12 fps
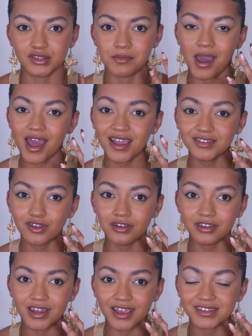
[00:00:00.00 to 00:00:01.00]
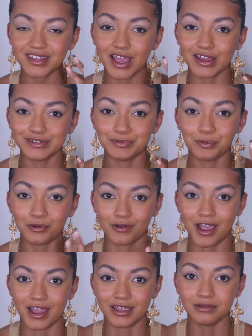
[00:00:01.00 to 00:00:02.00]
So my eyes are nice and
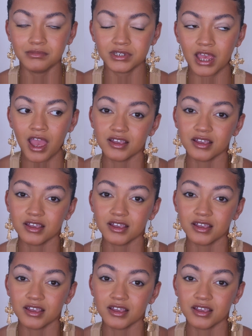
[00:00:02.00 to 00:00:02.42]
primed,